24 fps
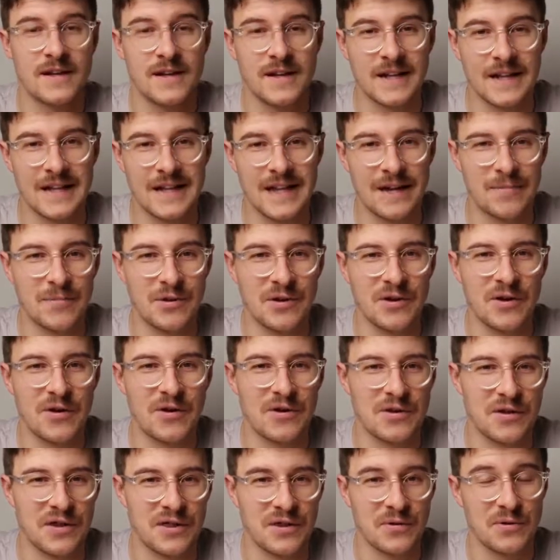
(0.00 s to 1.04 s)
Let me know
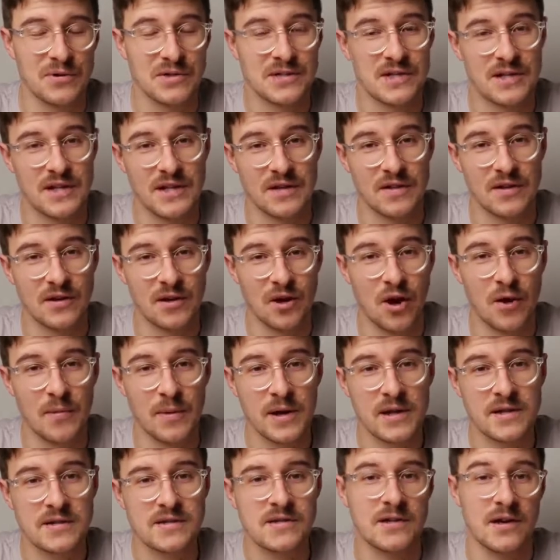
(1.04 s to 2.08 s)
your thoughts in the
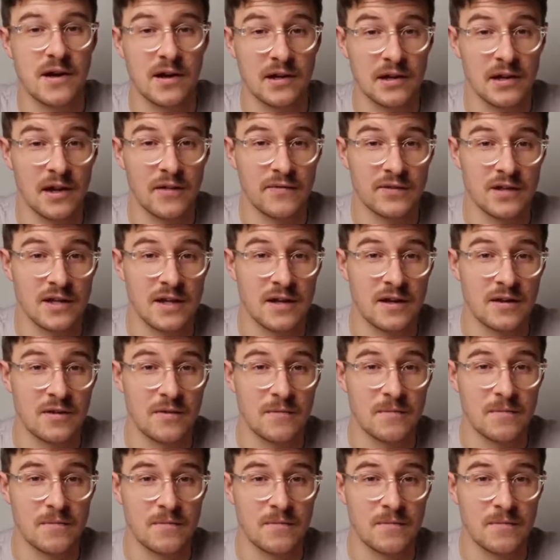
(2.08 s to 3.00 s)
comments. I'd love to hear them.